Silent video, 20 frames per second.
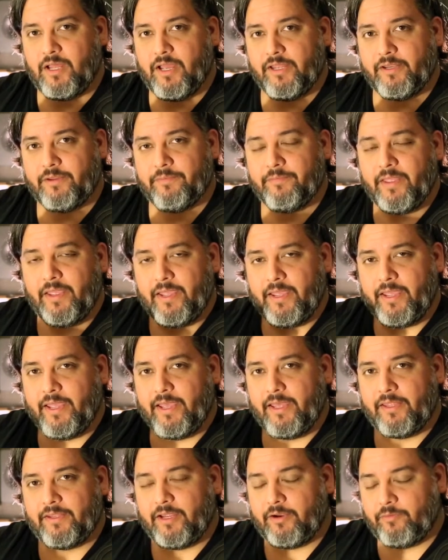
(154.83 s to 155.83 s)
slide,
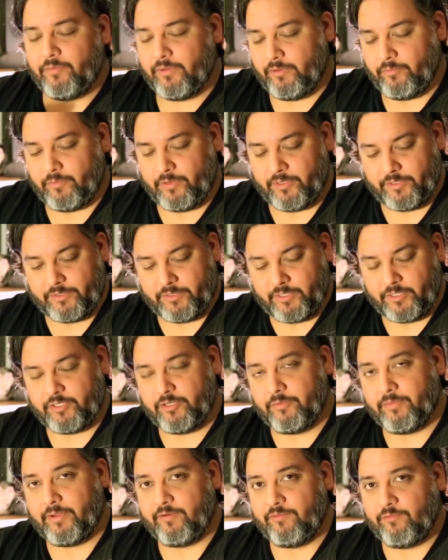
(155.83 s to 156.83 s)
and I really wanted to talk
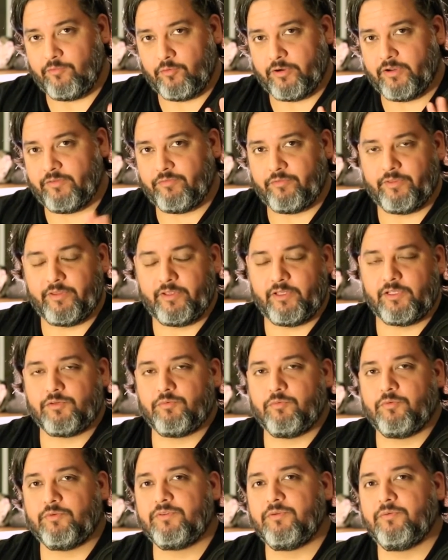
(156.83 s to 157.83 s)
to you about 4 different
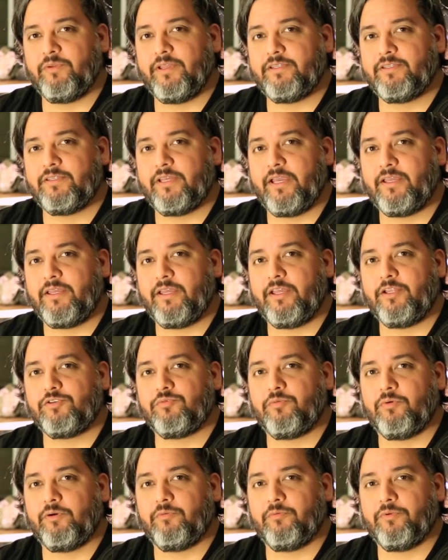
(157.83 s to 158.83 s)
things. We'll take
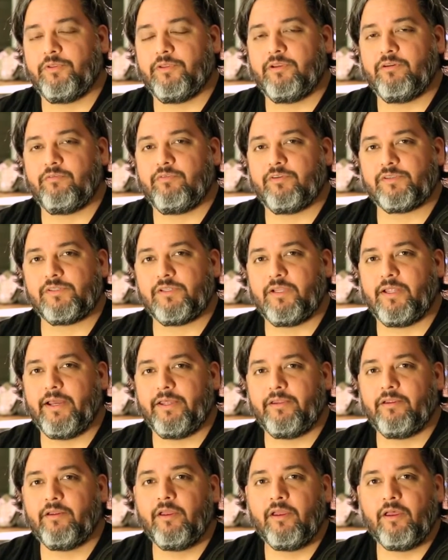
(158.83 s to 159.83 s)
each one with a different
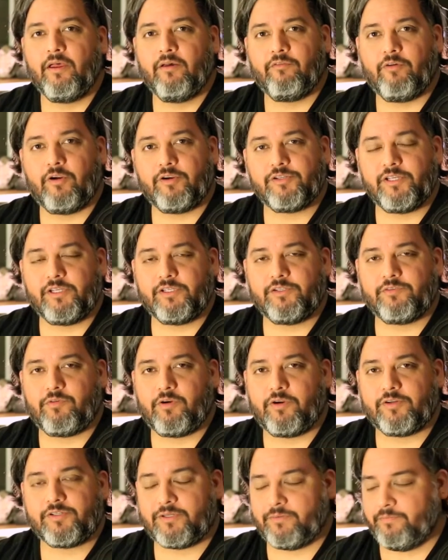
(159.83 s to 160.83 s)
slide. First things
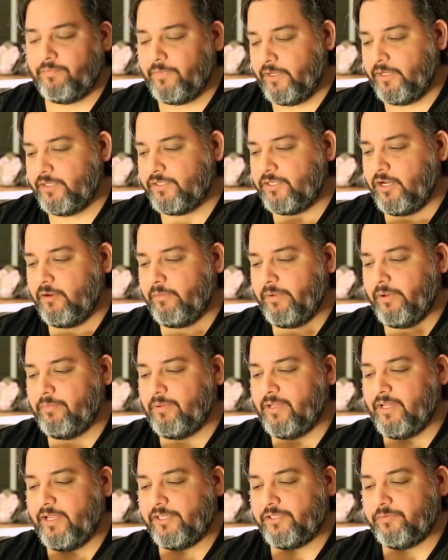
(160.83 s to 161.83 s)
first, let's talk
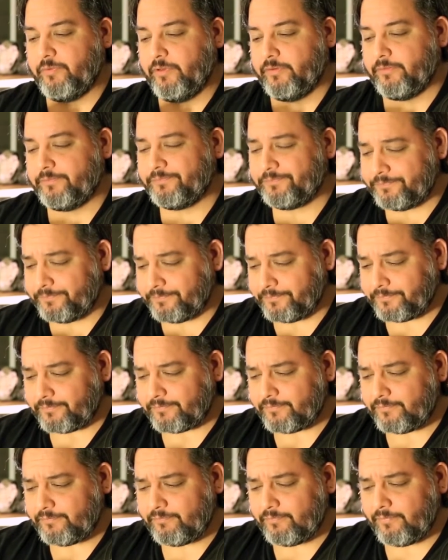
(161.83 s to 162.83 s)
about placement.
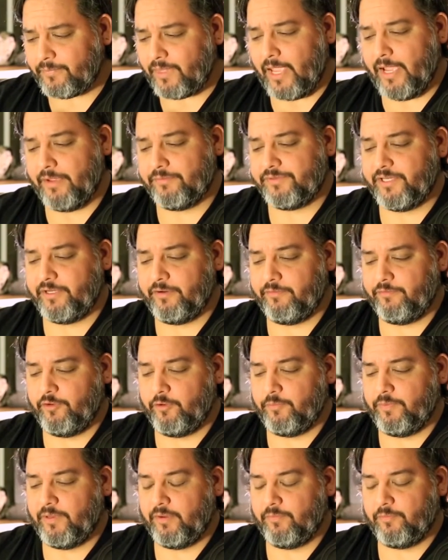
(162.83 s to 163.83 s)
I've seen a
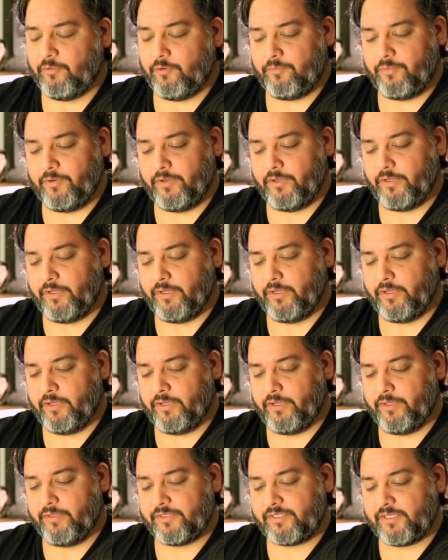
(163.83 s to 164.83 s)
few people put
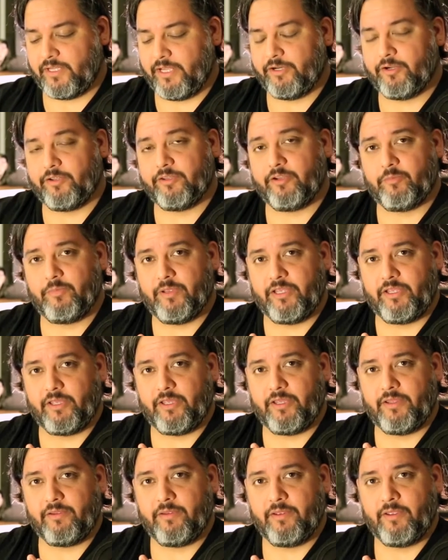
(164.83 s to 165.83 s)
the slide on their
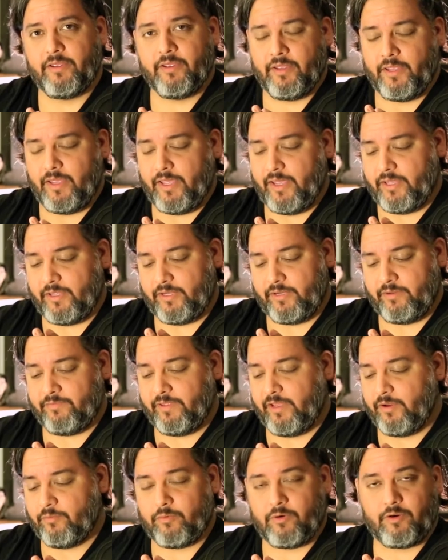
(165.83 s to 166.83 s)
pinky, and
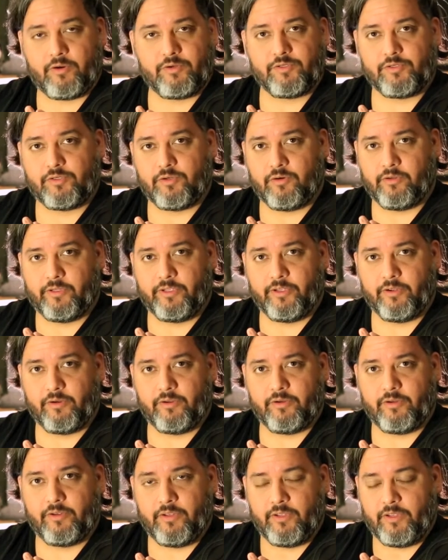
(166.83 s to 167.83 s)
if that works, totally
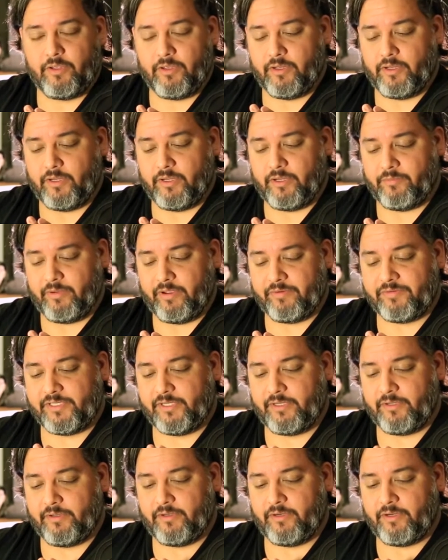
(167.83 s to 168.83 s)
good. I've
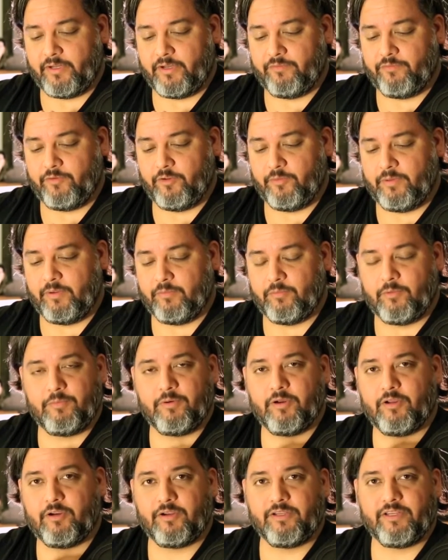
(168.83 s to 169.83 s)
seen a few
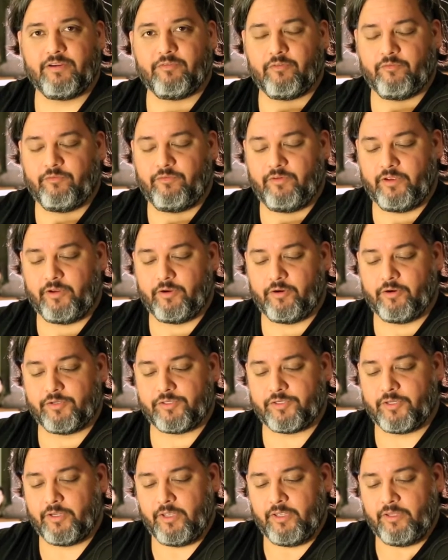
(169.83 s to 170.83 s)
people put on different
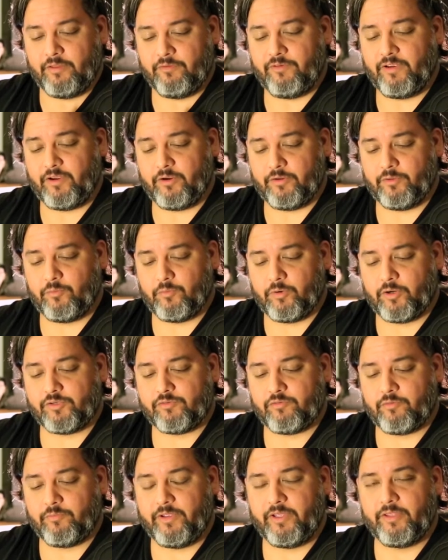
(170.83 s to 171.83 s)
fingers. The finger that
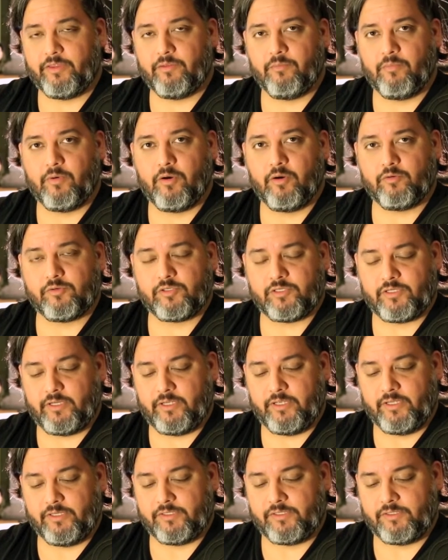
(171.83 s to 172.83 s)
works for me the
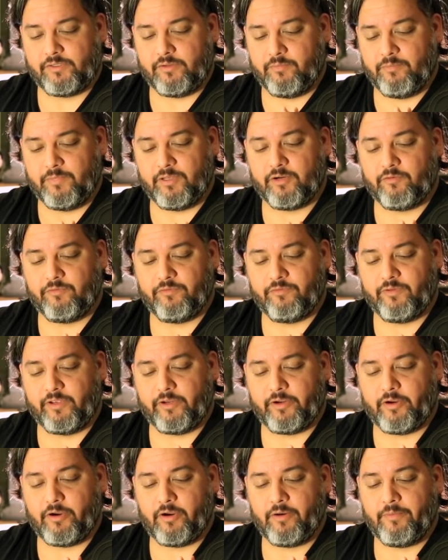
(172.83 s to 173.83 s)
most is the middle
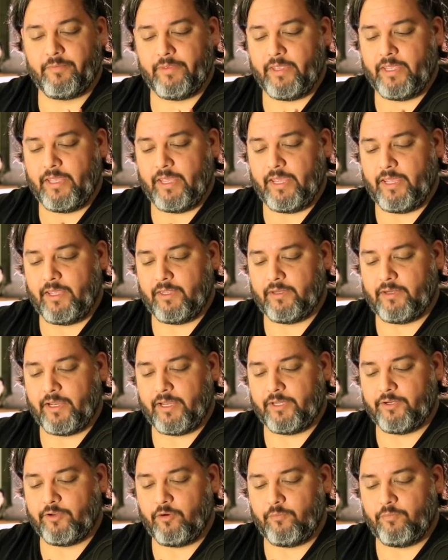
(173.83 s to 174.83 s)
finger, and
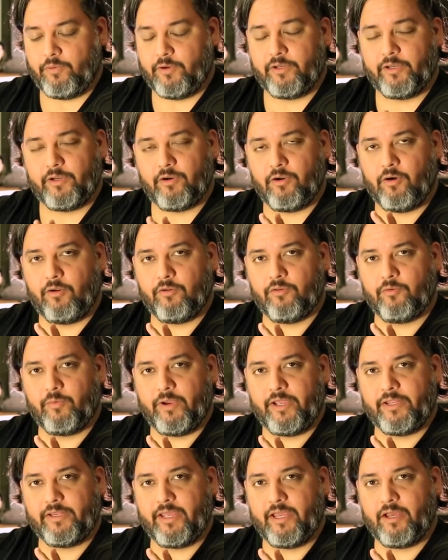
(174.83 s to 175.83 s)
I don't put it all the
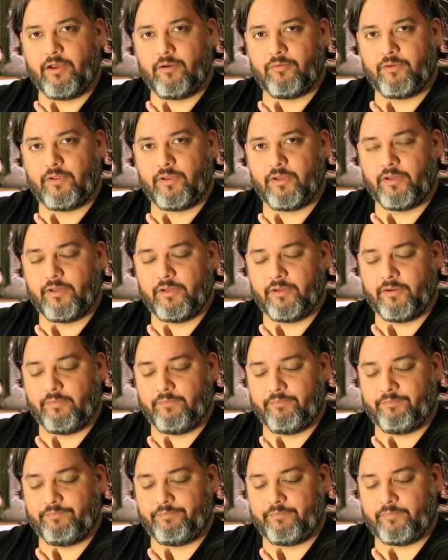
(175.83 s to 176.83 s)
way down,
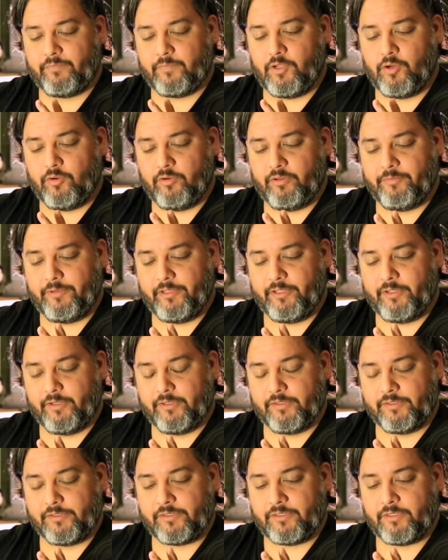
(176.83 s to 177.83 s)
only
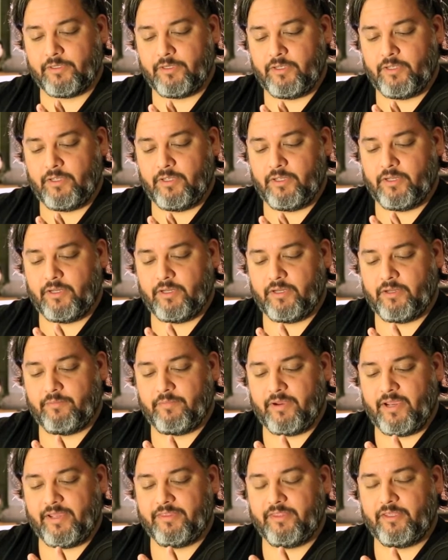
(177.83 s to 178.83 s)
because
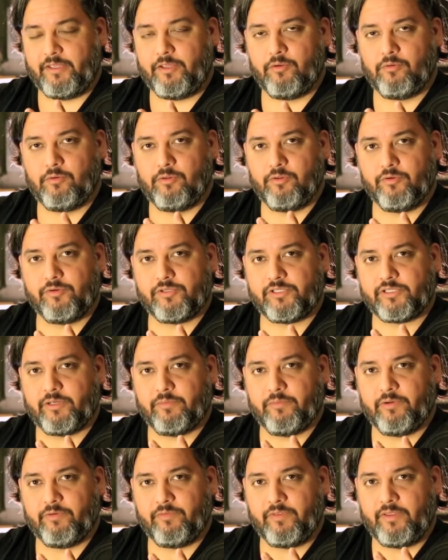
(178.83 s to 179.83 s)
I think you lose
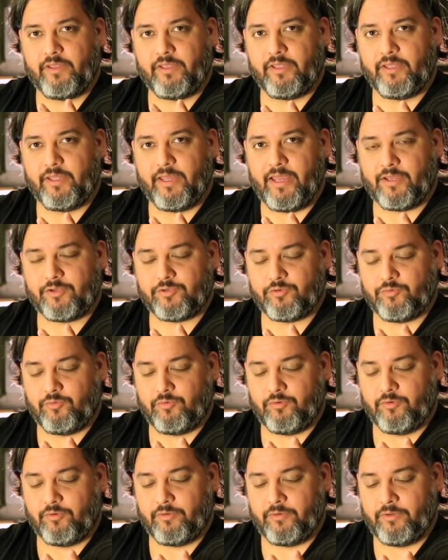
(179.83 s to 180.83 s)
some of the
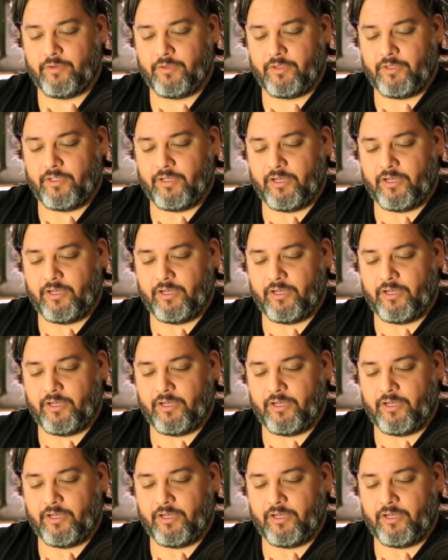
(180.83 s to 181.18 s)
actual